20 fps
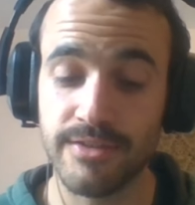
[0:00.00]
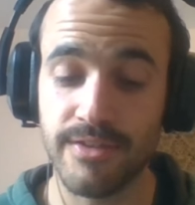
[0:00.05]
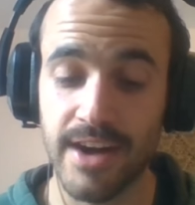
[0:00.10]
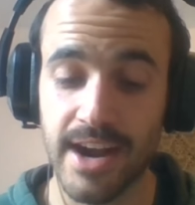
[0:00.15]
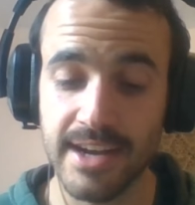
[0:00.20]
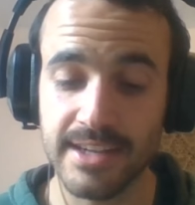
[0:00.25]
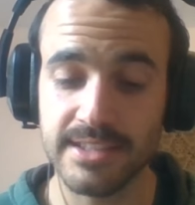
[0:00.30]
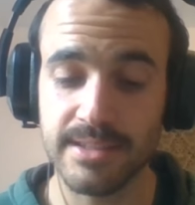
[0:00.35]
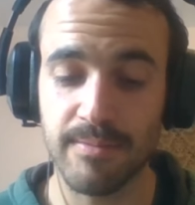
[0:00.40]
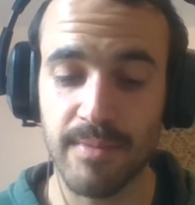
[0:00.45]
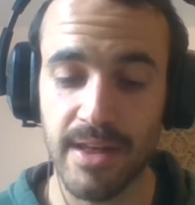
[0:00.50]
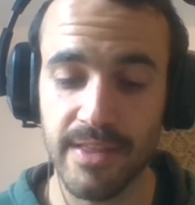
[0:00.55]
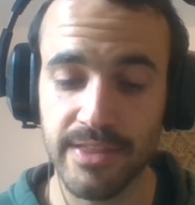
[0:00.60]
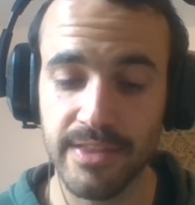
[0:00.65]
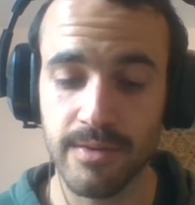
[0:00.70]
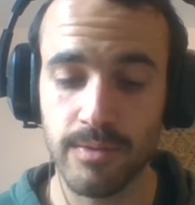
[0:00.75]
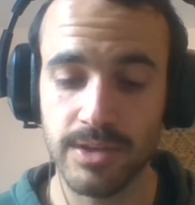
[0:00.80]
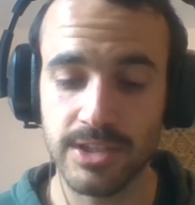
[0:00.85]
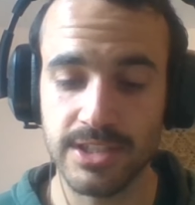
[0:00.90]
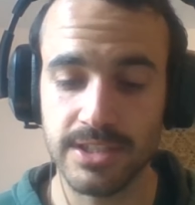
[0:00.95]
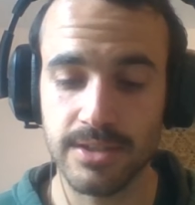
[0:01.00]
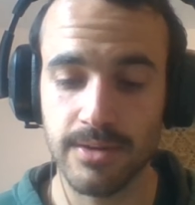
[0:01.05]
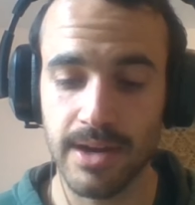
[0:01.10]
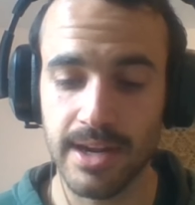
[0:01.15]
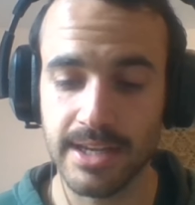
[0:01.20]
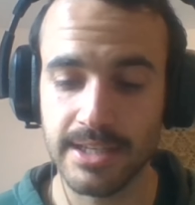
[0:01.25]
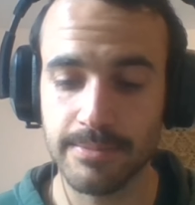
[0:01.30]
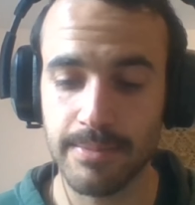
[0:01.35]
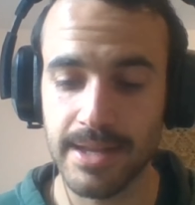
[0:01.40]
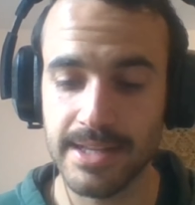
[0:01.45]
francs a month, which is
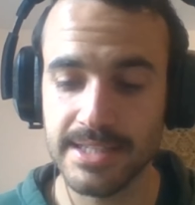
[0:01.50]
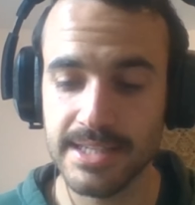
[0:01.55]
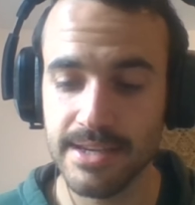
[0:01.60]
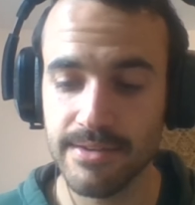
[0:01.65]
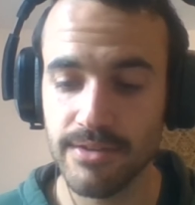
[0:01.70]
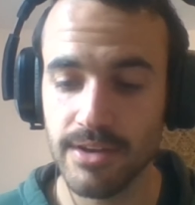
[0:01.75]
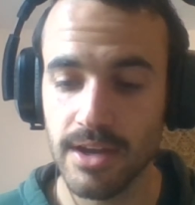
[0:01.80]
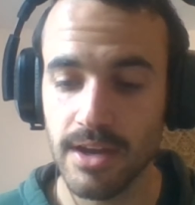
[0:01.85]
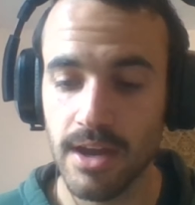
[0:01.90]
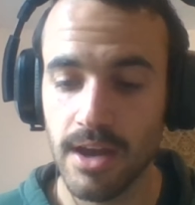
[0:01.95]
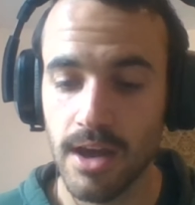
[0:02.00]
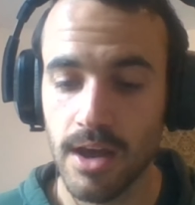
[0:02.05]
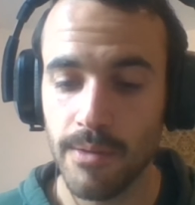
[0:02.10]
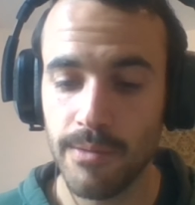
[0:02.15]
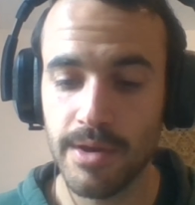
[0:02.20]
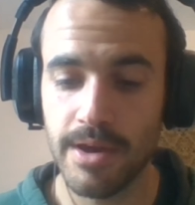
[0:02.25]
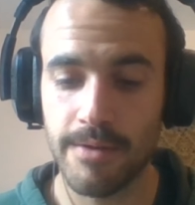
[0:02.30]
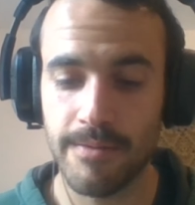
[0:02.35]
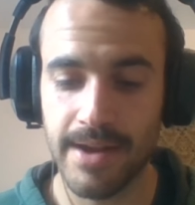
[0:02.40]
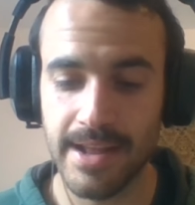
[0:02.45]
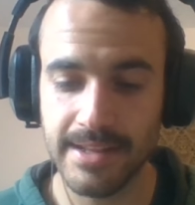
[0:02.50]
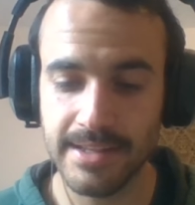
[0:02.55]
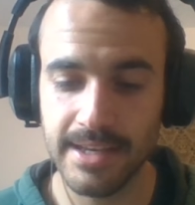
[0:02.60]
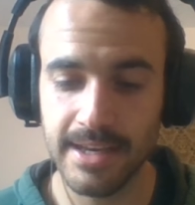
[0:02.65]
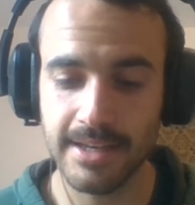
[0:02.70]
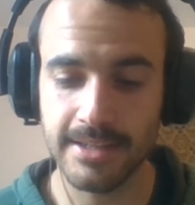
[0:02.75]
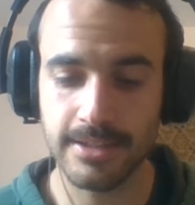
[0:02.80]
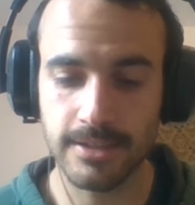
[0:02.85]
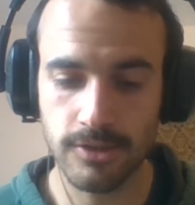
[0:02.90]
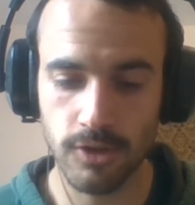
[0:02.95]
quite expensive. We are
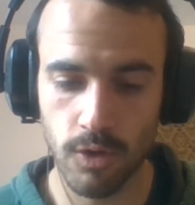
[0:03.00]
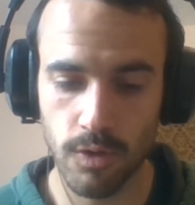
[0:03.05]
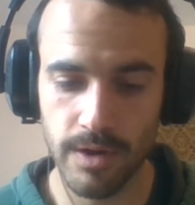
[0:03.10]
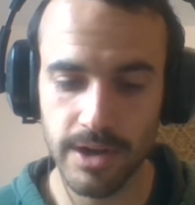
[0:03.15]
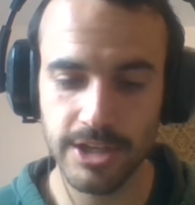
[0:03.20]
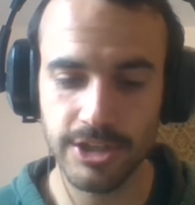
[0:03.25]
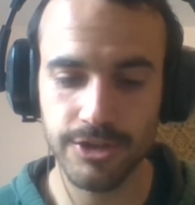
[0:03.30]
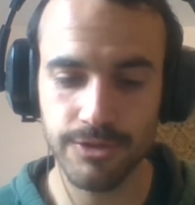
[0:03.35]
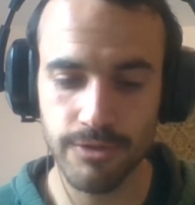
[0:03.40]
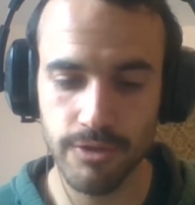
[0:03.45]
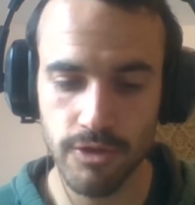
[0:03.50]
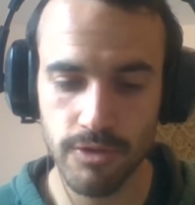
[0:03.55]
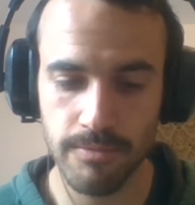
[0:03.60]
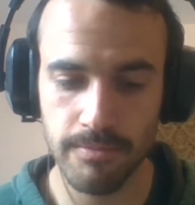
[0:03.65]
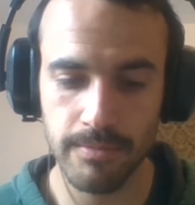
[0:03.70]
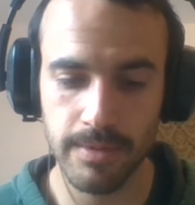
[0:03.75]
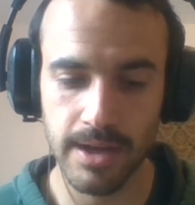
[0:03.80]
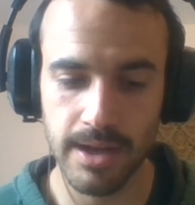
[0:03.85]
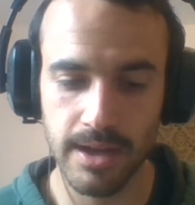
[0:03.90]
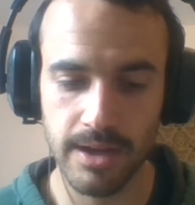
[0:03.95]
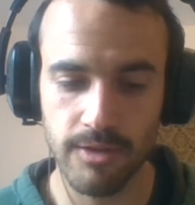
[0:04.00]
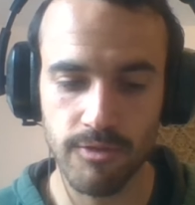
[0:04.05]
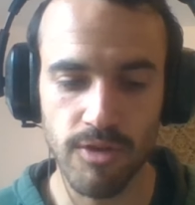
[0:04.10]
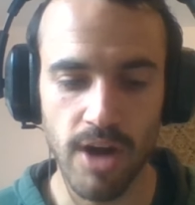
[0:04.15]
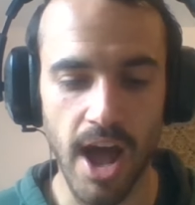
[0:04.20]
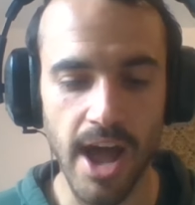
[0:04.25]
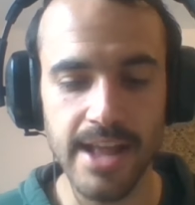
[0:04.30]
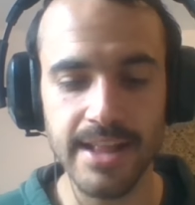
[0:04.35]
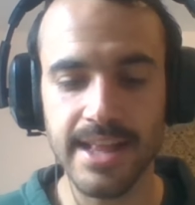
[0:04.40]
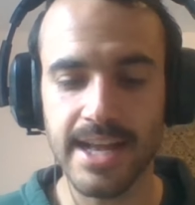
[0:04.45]
renting a storage room
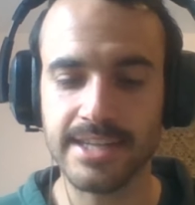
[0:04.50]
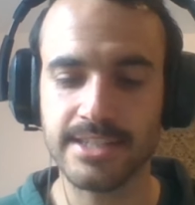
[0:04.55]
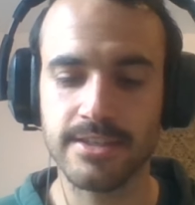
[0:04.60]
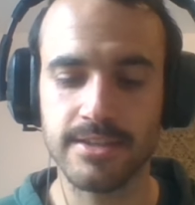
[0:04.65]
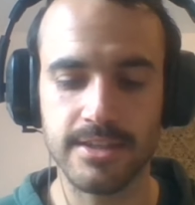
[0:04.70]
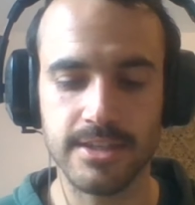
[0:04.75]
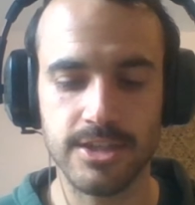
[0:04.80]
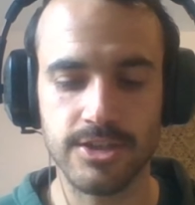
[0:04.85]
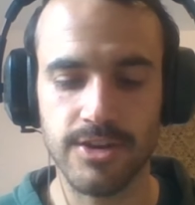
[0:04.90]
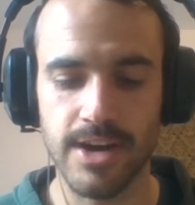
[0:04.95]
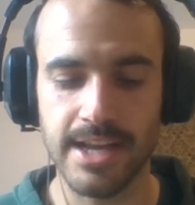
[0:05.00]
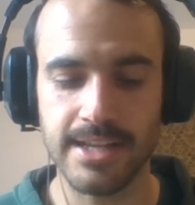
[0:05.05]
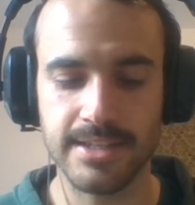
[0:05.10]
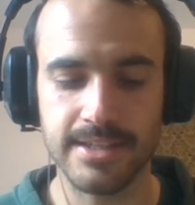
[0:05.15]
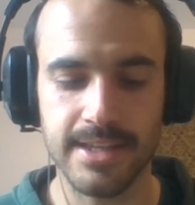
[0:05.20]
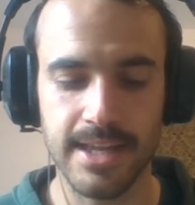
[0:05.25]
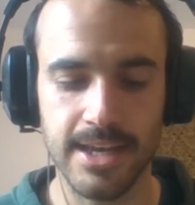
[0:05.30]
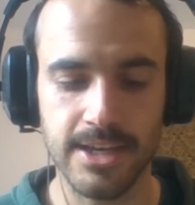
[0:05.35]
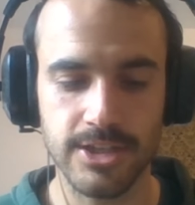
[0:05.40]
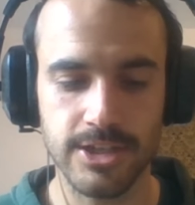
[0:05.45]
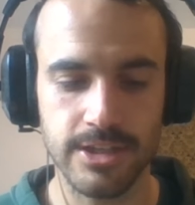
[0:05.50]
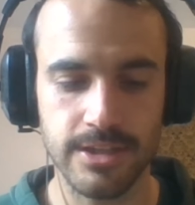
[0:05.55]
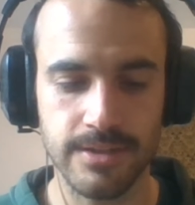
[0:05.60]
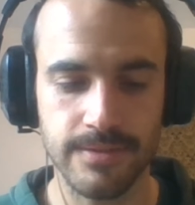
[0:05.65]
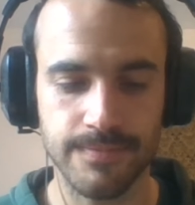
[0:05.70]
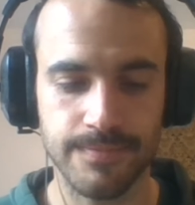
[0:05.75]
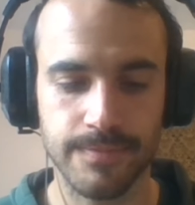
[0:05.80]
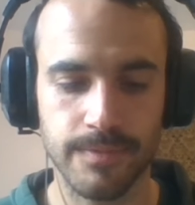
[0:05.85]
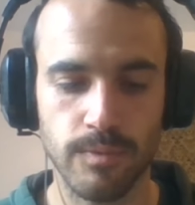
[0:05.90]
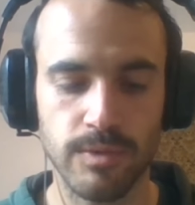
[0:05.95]
right next to the train station,
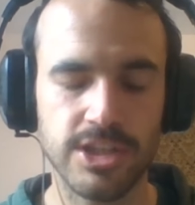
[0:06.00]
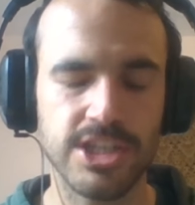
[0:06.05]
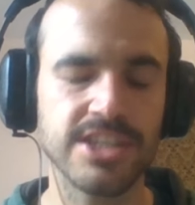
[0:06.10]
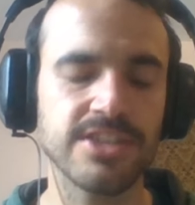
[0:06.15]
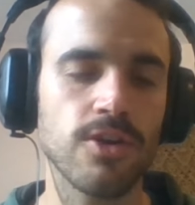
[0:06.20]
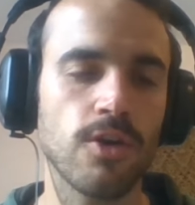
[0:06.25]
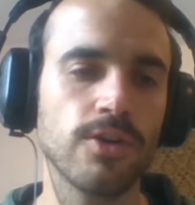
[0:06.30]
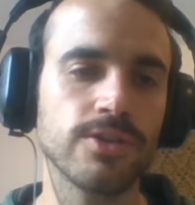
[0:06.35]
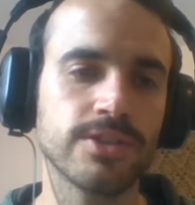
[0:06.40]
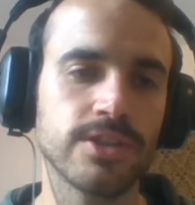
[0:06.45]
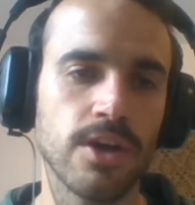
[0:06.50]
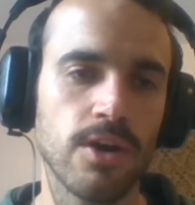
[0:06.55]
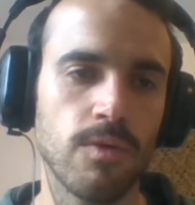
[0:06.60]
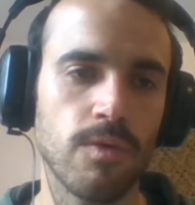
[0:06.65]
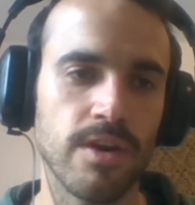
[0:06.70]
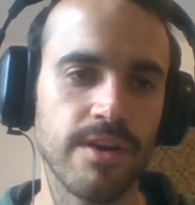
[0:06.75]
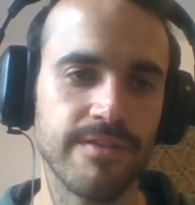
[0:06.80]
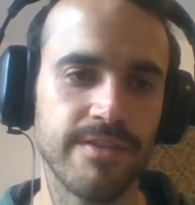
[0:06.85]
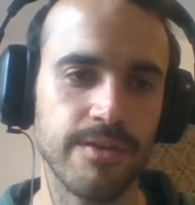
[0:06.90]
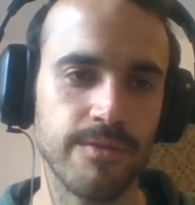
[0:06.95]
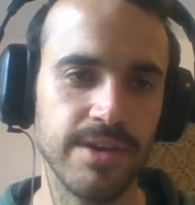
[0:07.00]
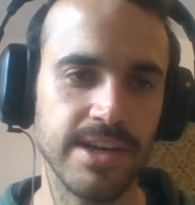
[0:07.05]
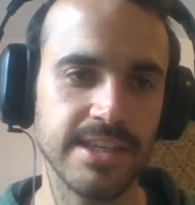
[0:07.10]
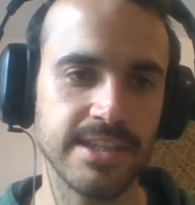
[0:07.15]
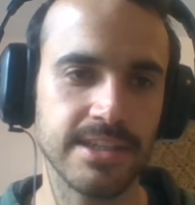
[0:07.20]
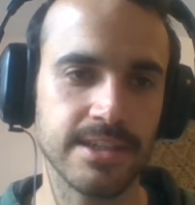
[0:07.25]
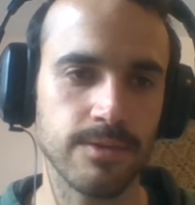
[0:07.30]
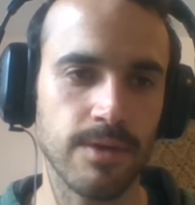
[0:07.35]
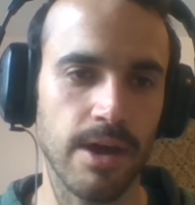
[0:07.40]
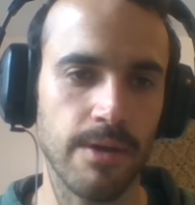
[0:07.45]
which is also one of the
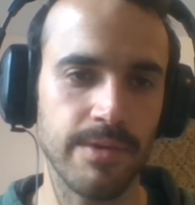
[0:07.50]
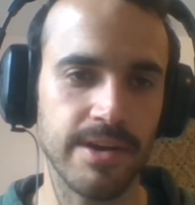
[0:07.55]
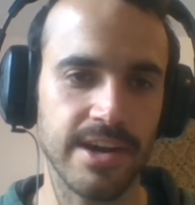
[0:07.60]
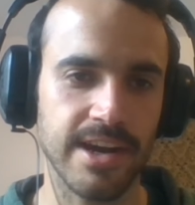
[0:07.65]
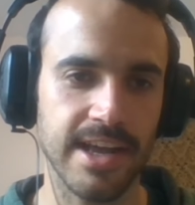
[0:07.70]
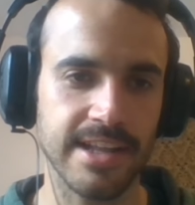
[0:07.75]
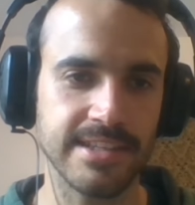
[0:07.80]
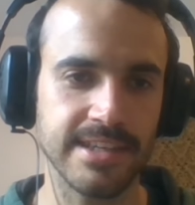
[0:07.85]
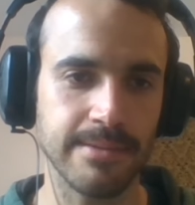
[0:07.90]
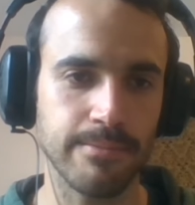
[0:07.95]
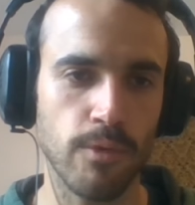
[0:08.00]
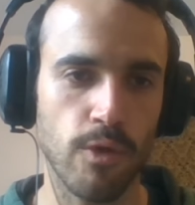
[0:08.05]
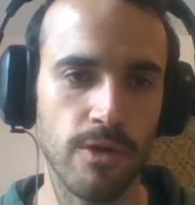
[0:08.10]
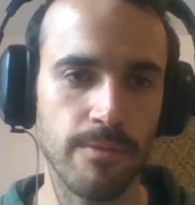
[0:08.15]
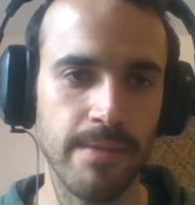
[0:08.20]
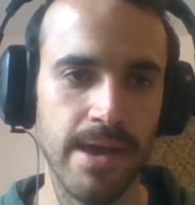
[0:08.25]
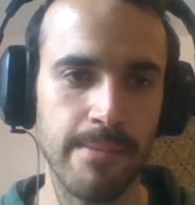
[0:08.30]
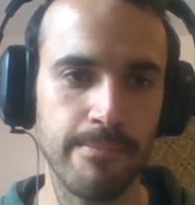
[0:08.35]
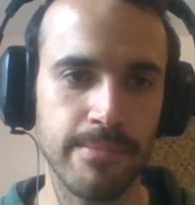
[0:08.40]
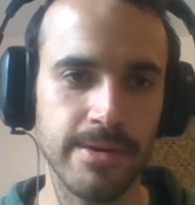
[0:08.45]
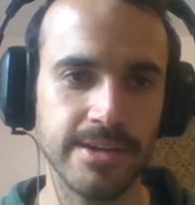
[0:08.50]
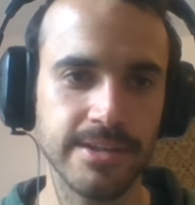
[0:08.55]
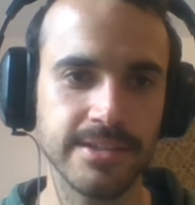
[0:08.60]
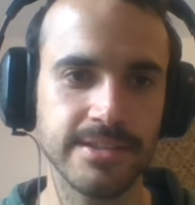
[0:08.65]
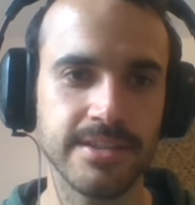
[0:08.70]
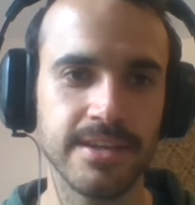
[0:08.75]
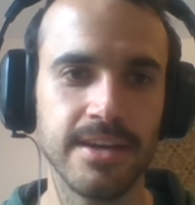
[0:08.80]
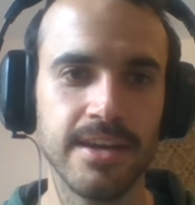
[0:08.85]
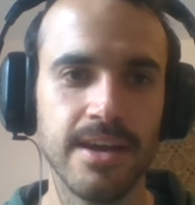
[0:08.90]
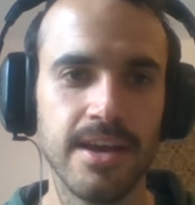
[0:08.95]
reasons why we are getting more
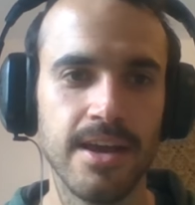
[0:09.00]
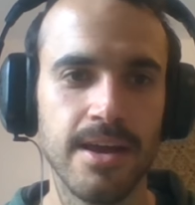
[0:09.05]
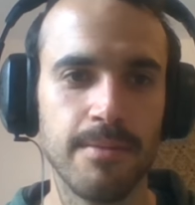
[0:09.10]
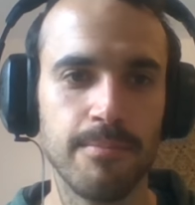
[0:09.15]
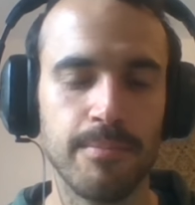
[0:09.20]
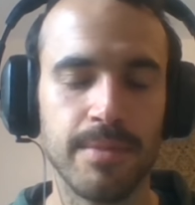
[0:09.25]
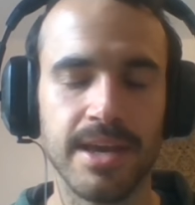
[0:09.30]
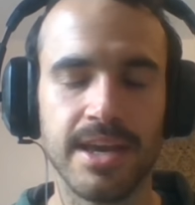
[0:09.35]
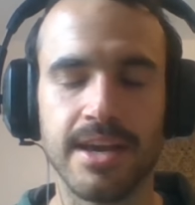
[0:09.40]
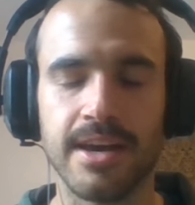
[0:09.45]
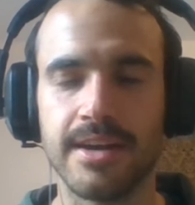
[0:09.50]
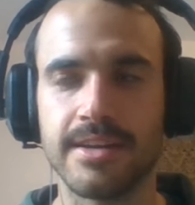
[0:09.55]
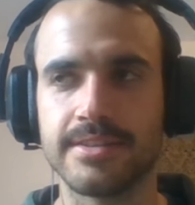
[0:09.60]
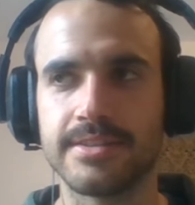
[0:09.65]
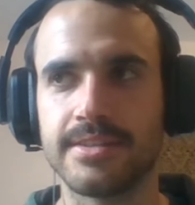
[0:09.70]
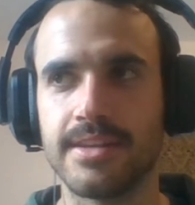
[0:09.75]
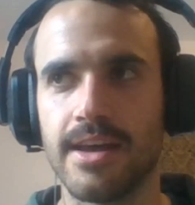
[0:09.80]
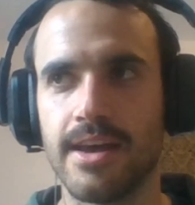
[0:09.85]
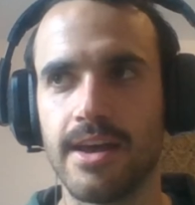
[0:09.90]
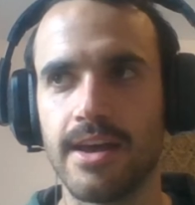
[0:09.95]
members, because